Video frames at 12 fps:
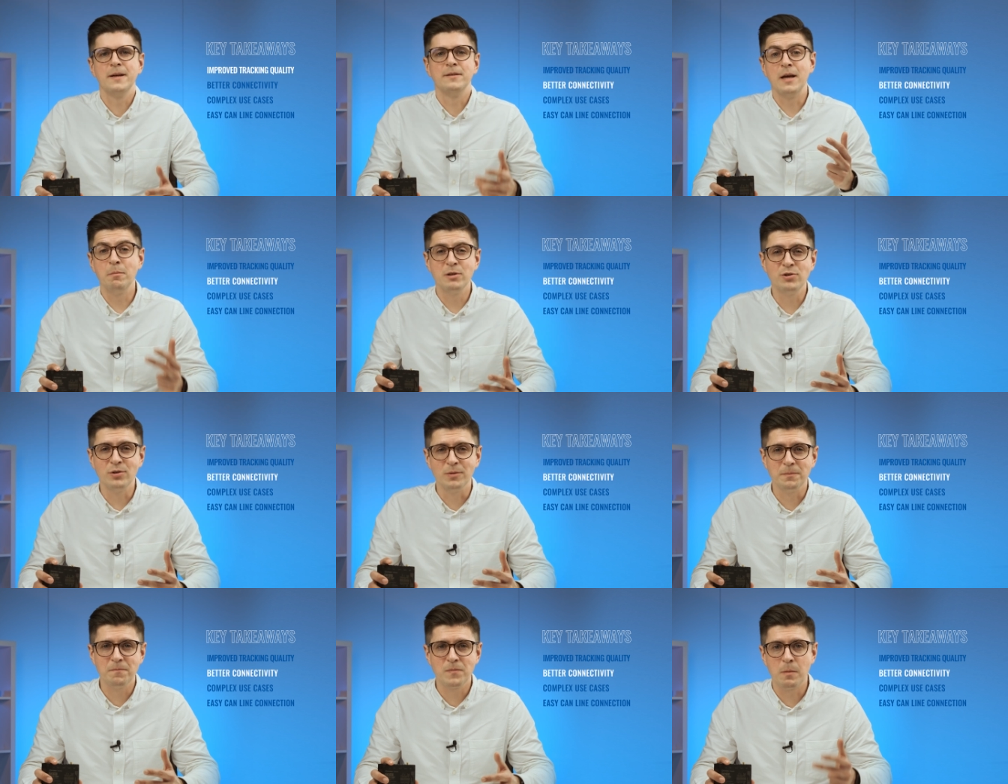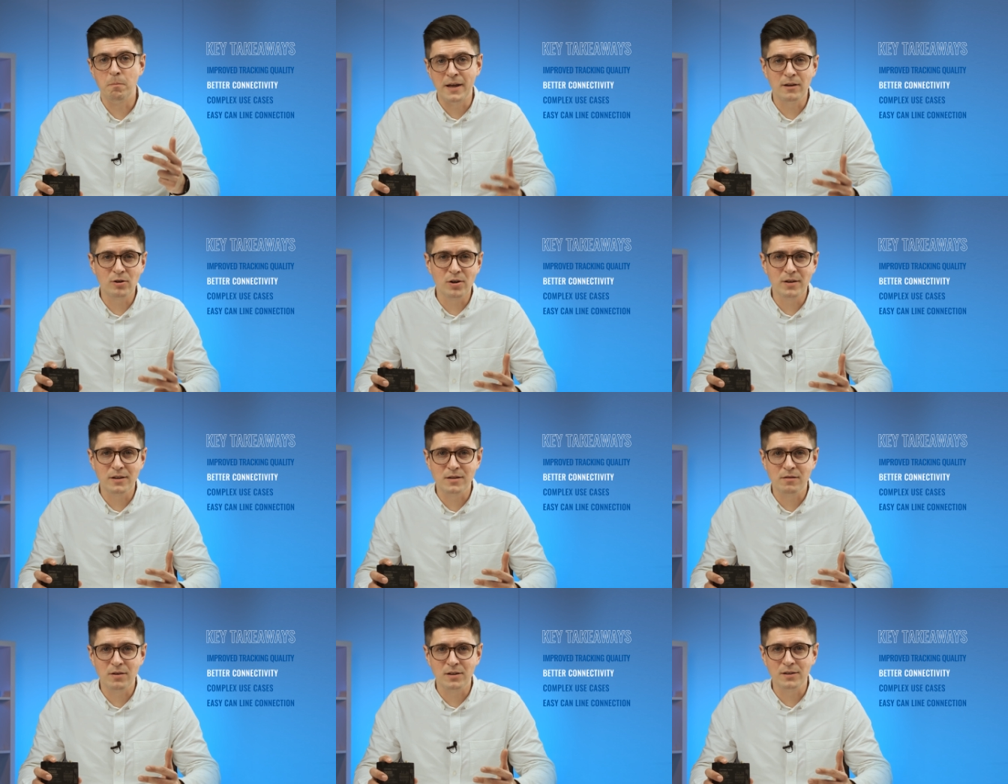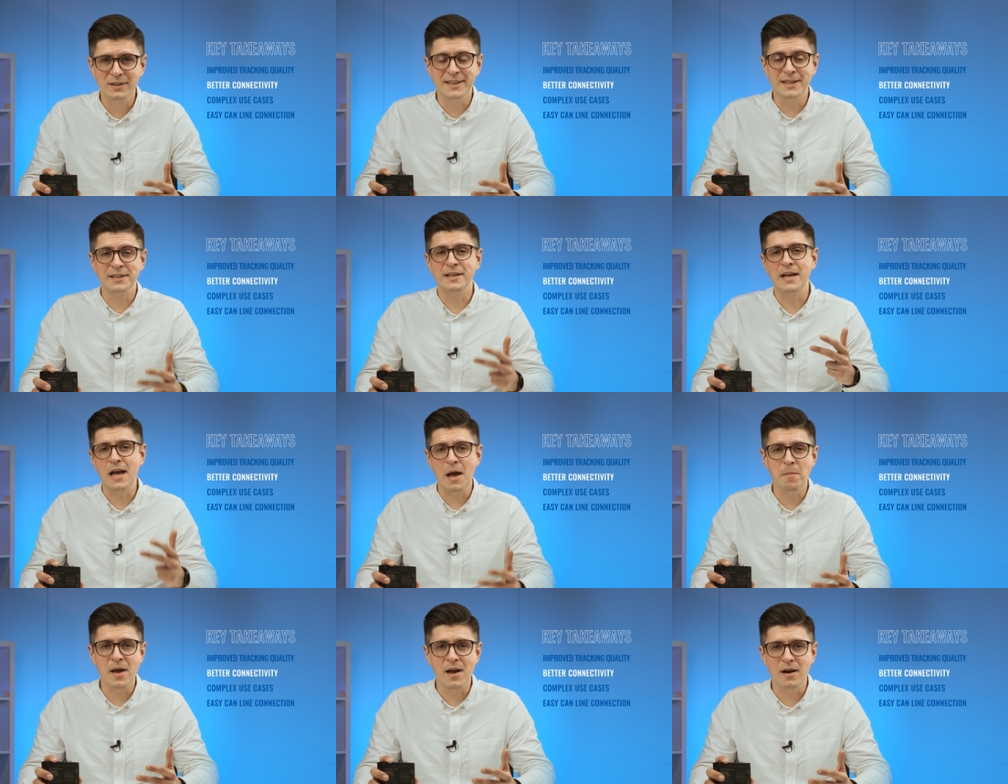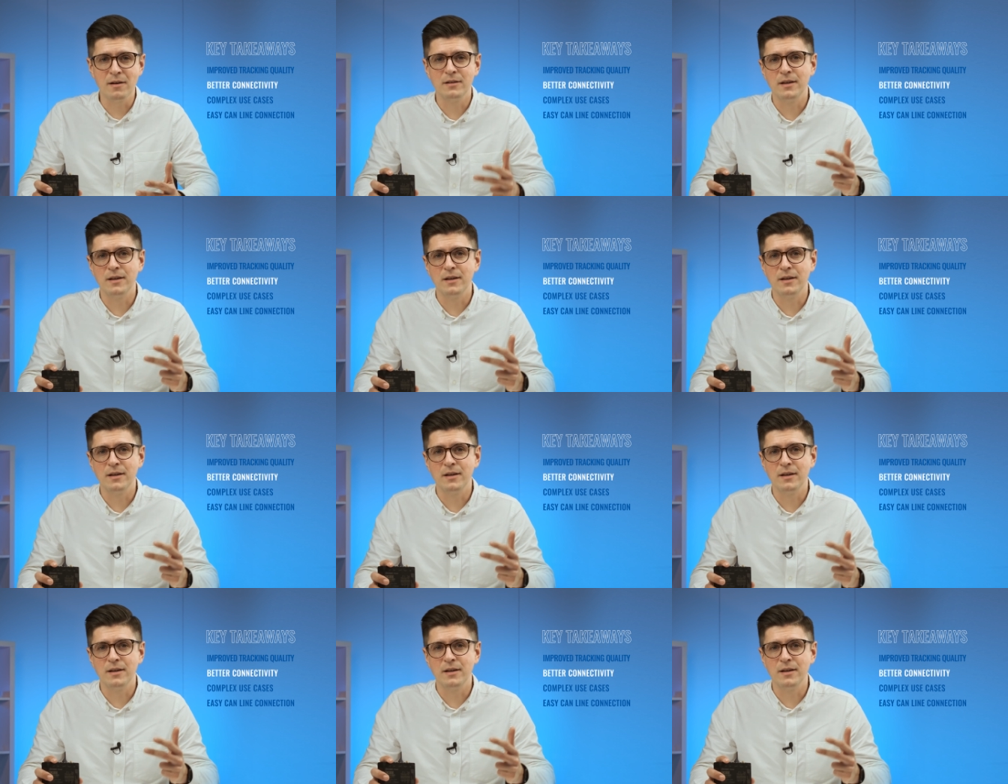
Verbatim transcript: Number two, better connectivity in EMEA,